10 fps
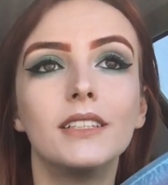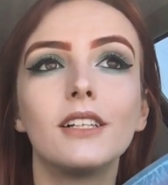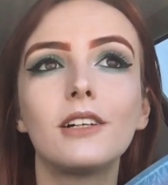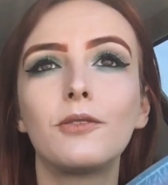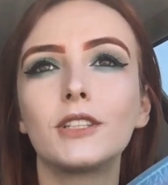
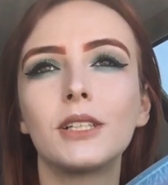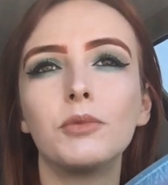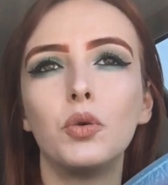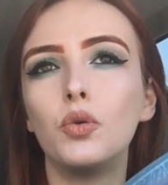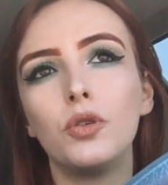to look for
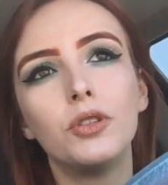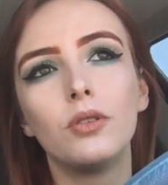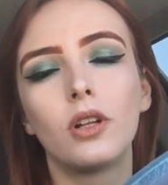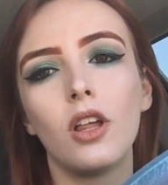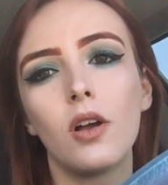some cool
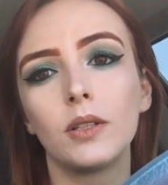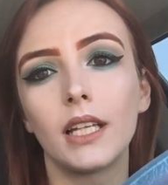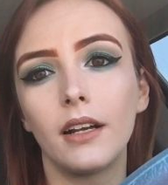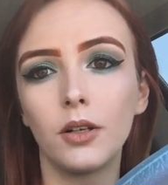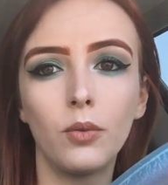new clothes
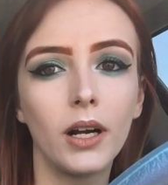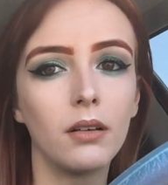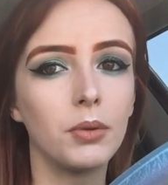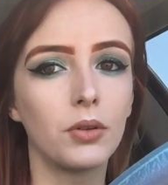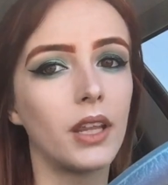that I can
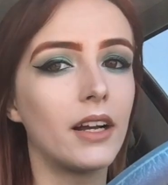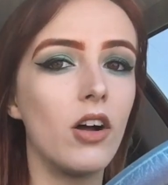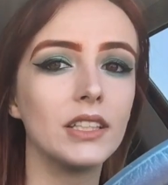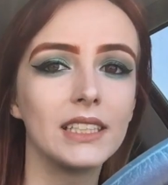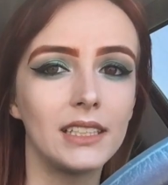wear both like
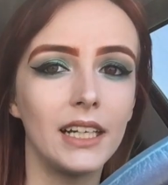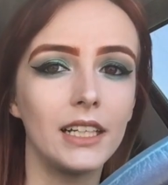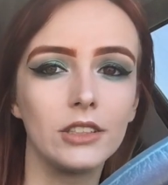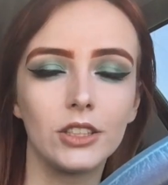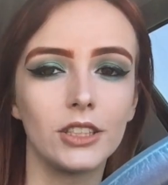on
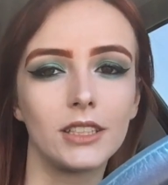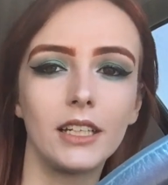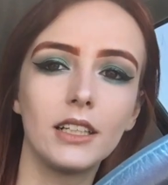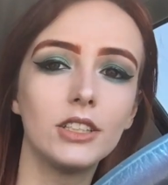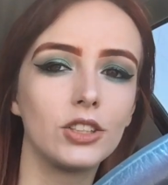stage and just
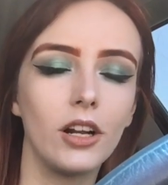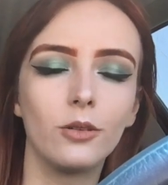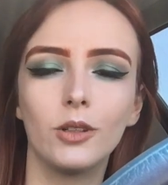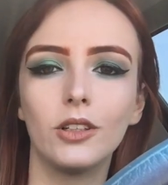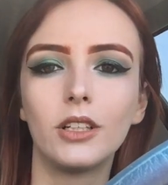like in
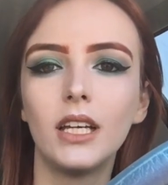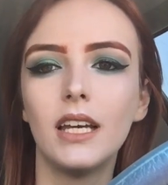general